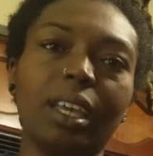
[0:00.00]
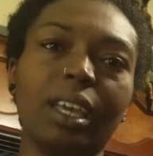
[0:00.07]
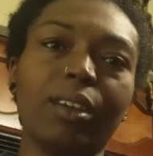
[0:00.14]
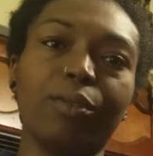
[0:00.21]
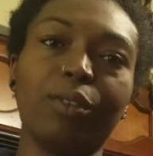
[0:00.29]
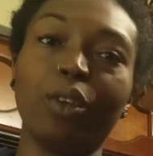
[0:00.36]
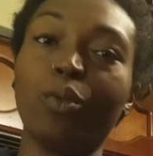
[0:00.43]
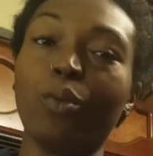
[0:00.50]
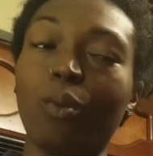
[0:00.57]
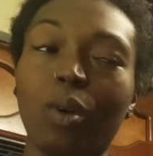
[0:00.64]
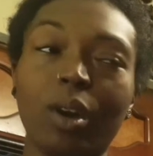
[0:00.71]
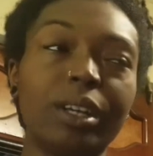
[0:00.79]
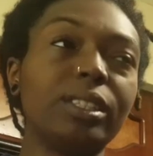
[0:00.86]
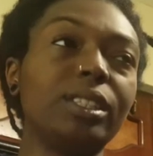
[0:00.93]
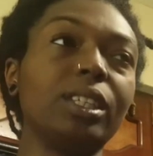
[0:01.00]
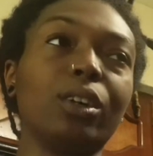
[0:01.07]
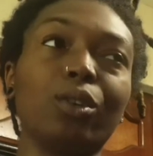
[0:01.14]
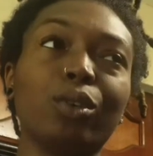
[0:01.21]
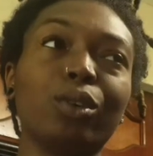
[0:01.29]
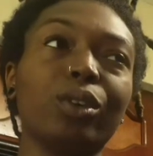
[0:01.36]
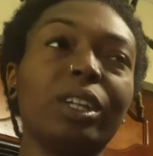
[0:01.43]
If you want to
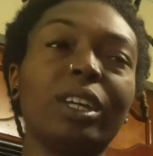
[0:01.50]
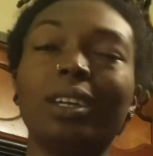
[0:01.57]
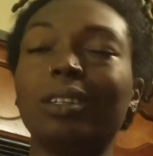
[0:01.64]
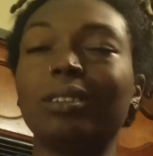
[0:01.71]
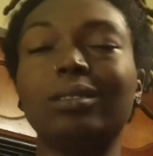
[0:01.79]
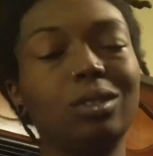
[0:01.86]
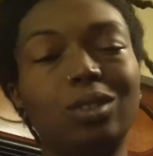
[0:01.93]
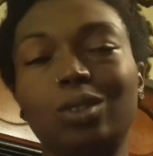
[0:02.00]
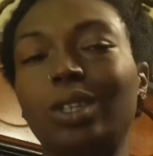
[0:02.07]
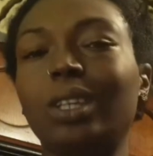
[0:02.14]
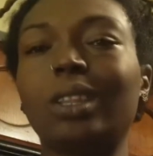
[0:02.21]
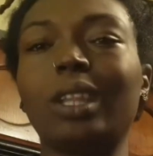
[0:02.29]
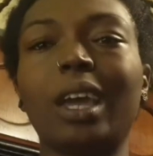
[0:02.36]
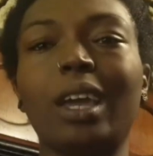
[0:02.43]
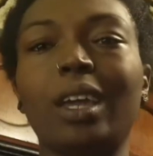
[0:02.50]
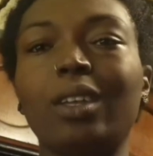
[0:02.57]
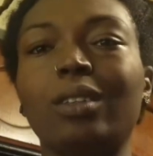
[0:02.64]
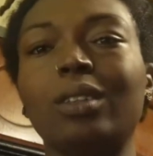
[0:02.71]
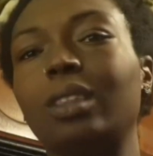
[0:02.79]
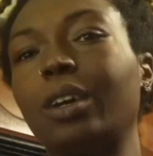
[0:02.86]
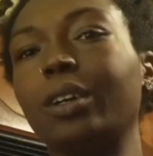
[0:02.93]
Google it, do your
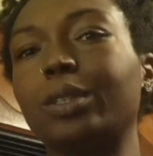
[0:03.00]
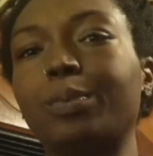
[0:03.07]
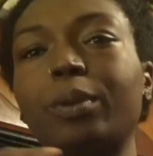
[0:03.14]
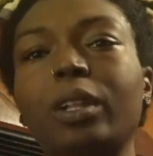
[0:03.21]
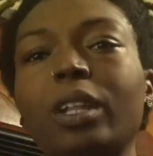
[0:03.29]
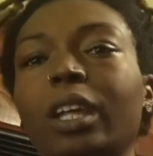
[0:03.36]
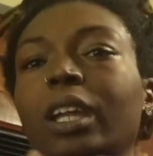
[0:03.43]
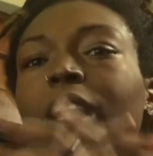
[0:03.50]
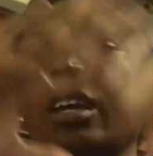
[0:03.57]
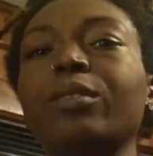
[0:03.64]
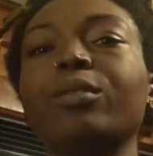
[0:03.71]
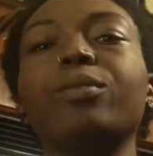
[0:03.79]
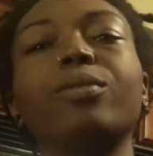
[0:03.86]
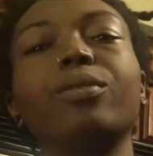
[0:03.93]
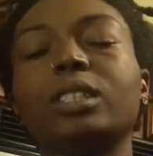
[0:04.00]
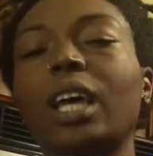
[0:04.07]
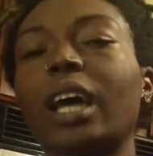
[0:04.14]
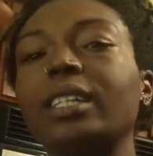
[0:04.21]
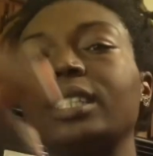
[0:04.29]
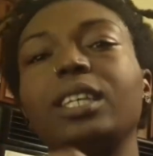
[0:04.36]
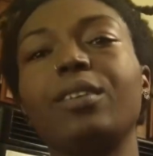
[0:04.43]
thing. There's plenty of
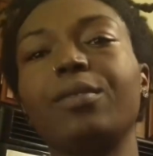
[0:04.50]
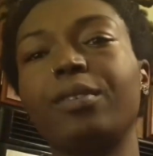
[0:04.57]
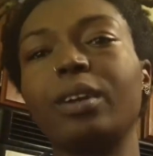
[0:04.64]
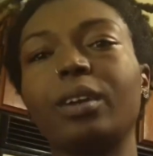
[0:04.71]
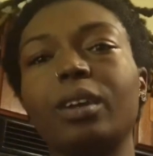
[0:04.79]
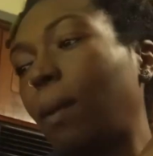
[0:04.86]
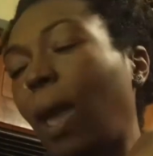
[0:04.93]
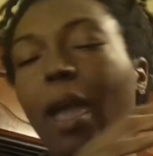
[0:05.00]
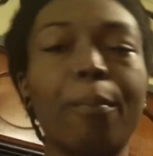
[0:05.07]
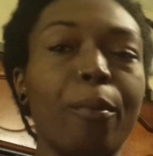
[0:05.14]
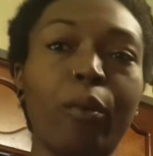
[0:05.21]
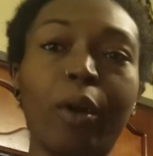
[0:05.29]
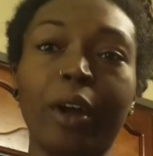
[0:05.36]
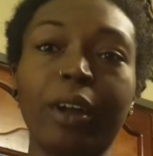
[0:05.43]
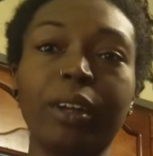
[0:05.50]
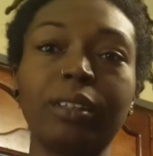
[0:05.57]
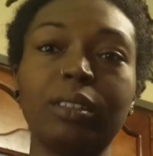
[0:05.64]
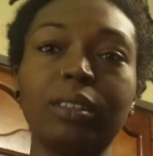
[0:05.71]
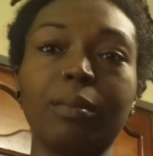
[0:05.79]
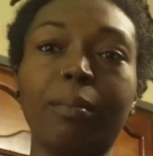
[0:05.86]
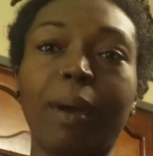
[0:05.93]
scientific paperwork
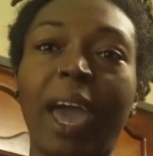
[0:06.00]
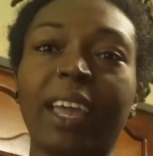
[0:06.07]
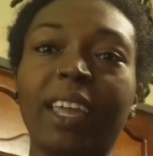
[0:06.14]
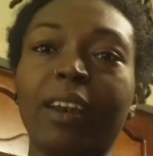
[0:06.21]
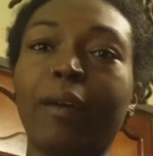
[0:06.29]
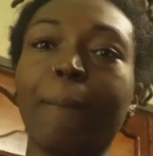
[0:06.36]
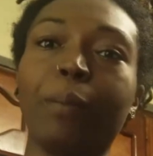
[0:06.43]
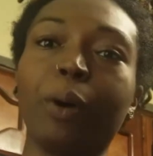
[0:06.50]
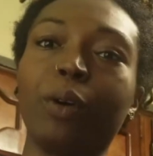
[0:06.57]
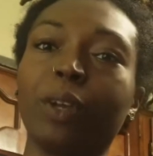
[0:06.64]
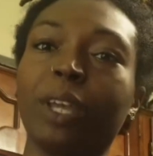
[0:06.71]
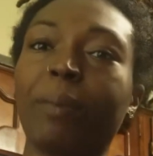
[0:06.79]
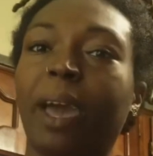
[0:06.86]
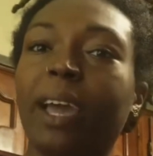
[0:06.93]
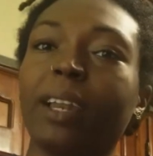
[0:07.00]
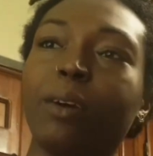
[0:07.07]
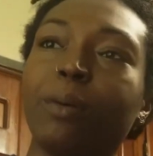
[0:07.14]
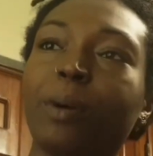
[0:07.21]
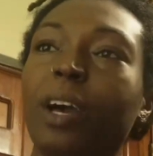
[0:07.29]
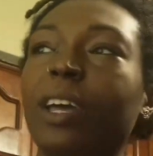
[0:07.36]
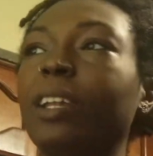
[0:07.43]
backing up bulk and backing
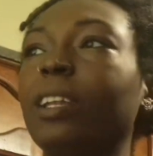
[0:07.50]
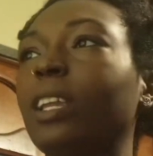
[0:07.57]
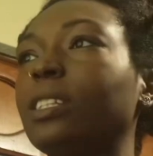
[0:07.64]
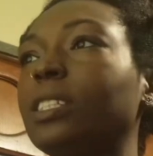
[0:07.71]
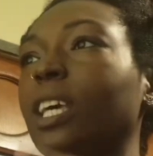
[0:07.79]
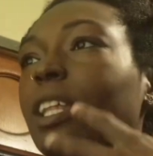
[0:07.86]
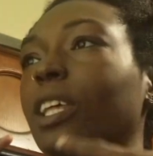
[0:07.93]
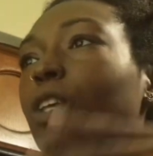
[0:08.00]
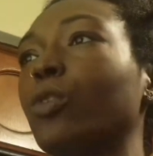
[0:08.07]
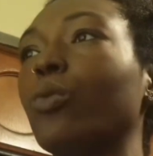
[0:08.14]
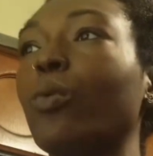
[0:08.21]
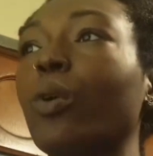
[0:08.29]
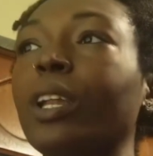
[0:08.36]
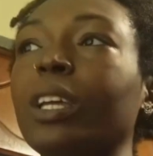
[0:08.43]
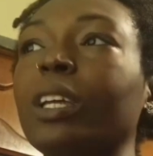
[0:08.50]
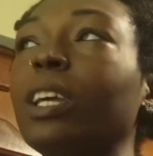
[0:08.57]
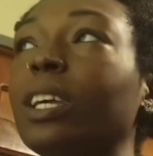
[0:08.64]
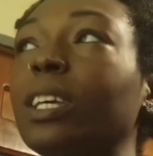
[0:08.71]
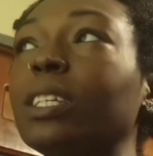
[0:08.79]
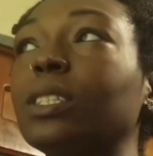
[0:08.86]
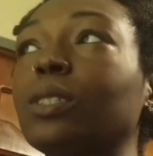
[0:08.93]
up cutting and telling you what it
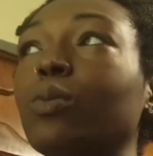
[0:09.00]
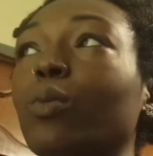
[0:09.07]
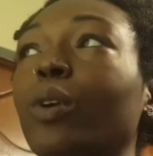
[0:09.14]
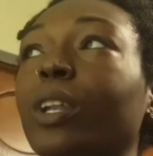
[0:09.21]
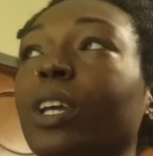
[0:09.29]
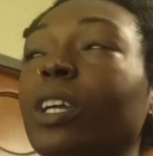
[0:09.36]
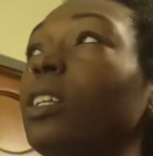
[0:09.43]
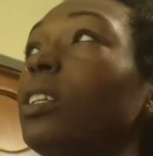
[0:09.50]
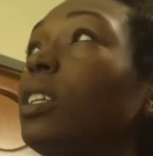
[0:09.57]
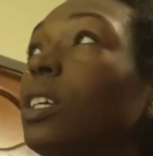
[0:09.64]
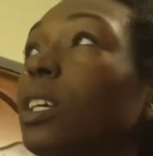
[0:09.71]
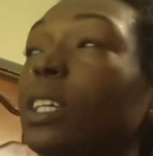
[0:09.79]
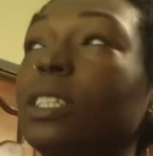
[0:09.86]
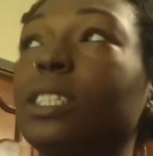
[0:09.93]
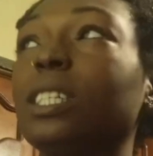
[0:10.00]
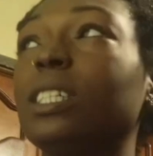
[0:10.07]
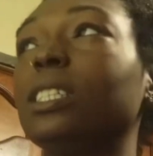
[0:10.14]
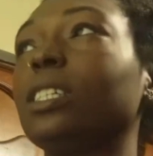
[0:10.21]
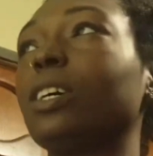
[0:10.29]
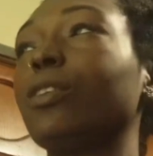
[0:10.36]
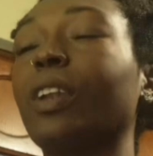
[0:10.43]
is, what it
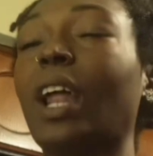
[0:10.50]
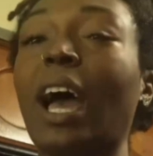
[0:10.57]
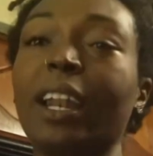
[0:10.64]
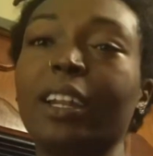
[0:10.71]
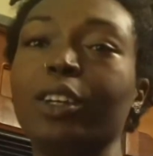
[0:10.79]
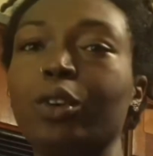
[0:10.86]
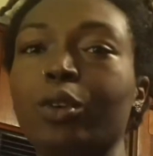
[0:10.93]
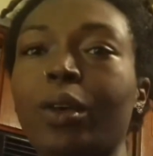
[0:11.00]
consists of, and how to do